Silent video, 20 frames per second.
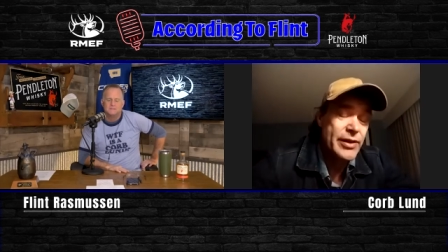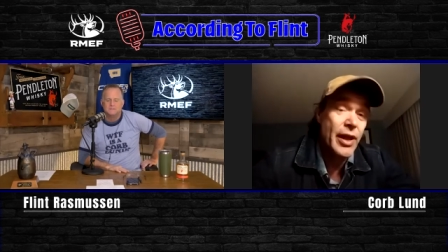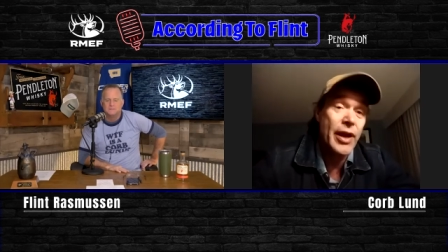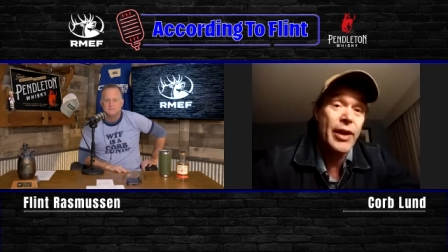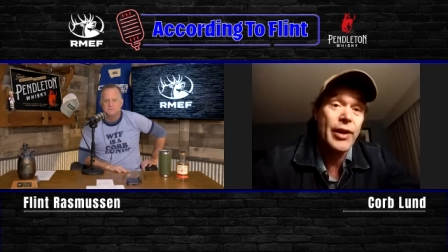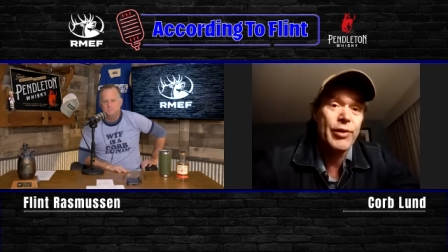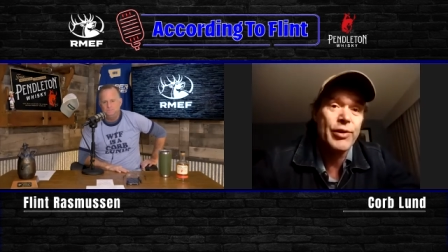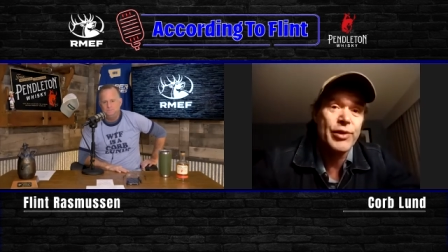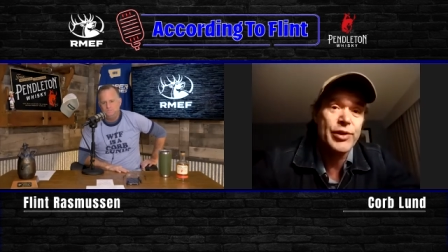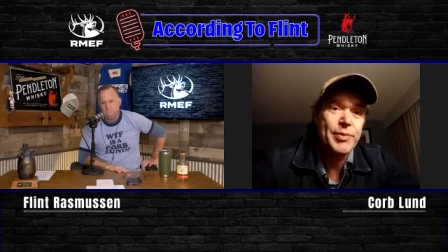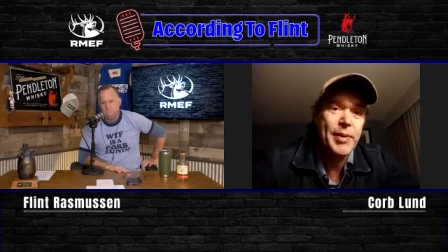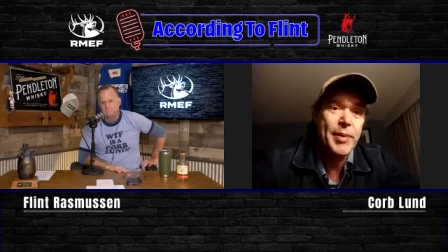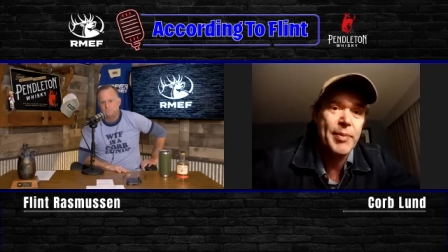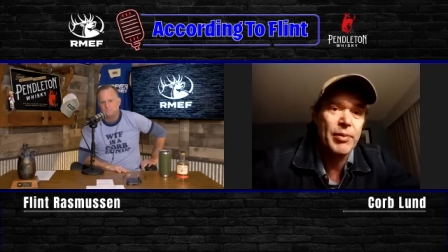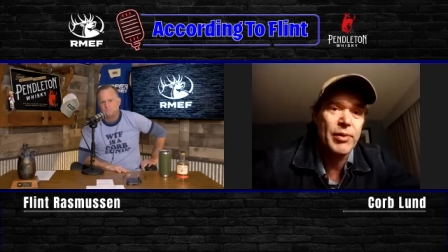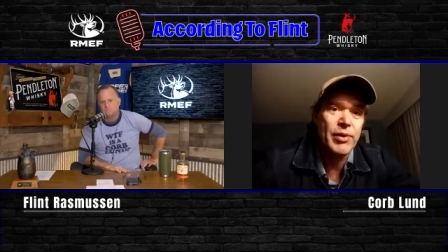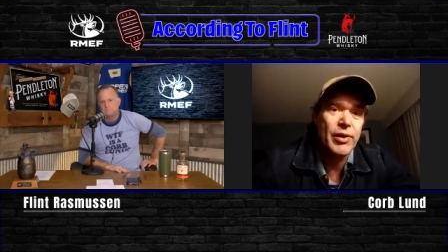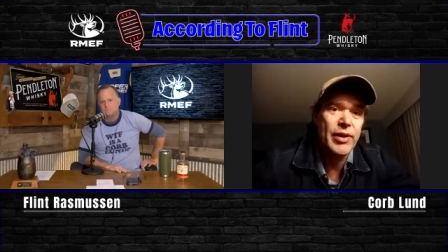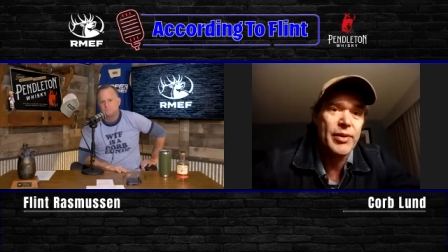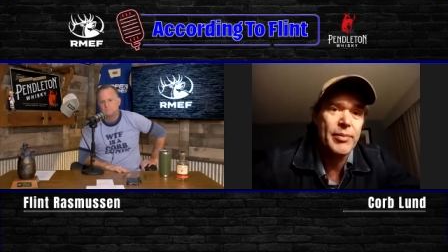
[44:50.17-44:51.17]
none of those
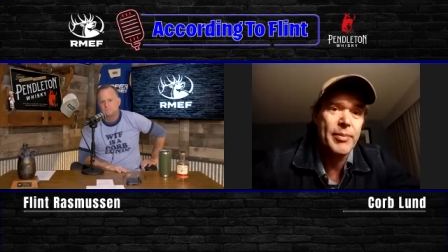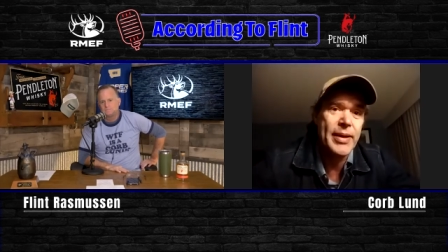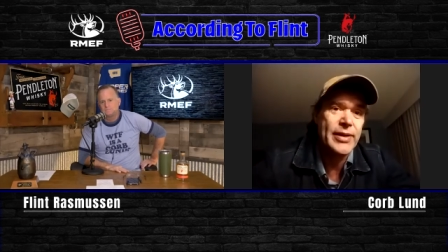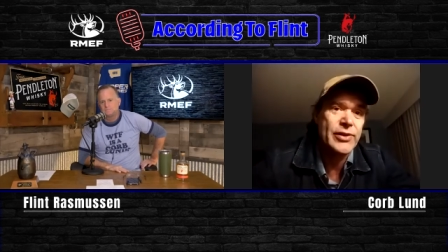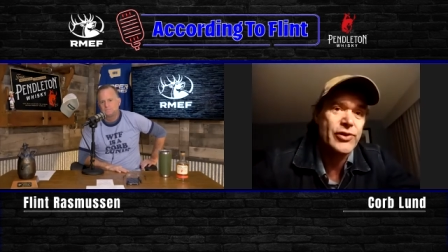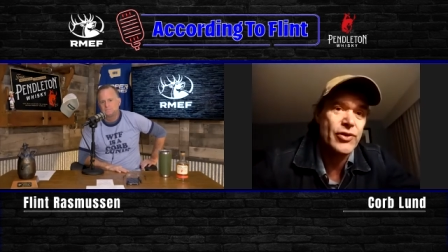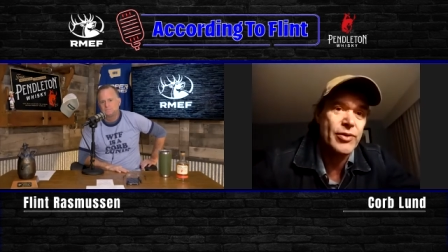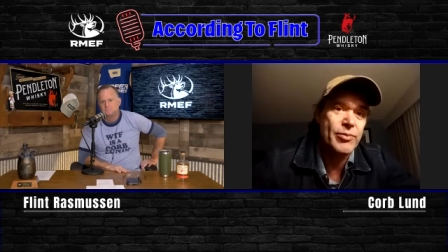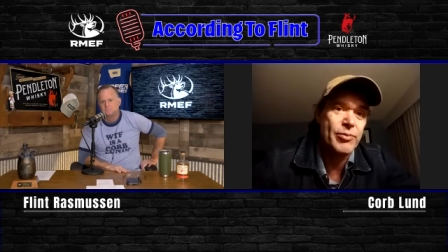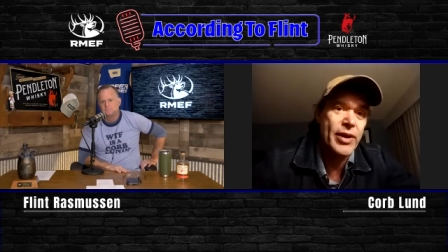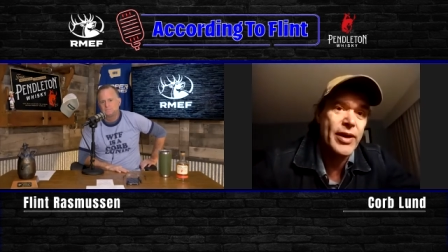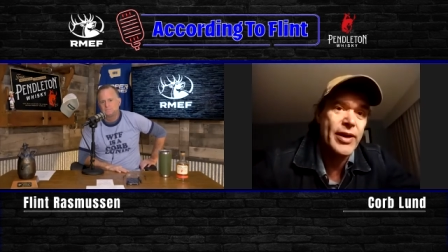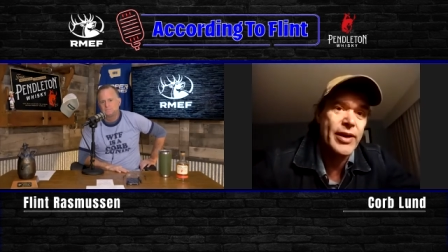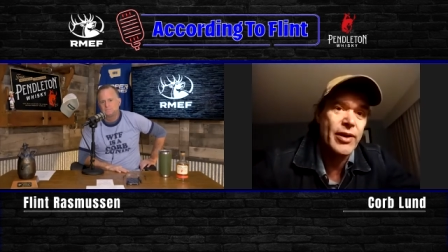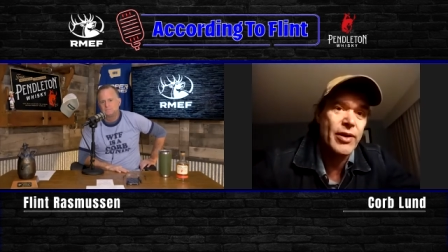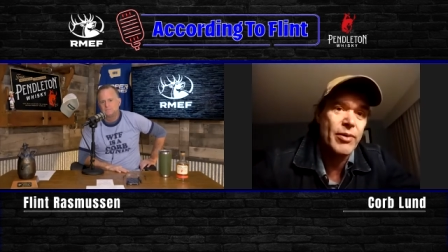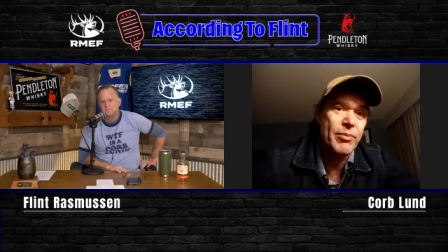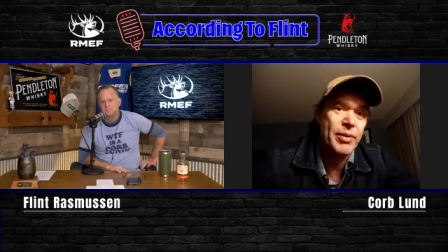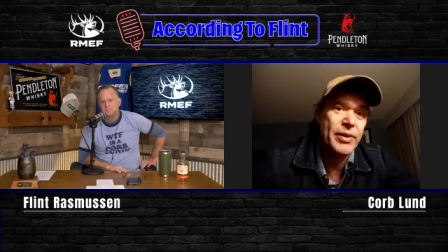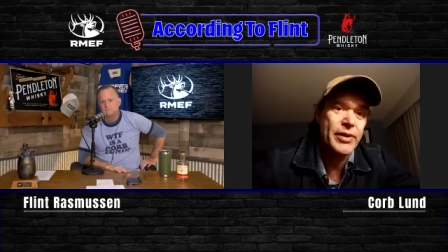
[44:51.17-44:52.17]
people are on the mainstream
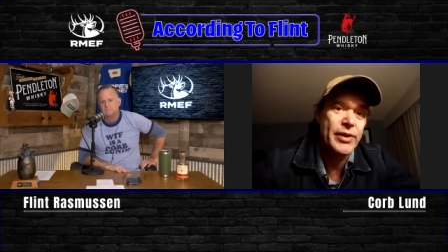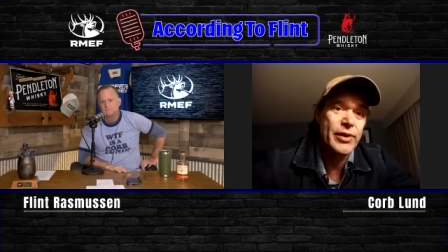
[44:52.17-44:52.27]
radio,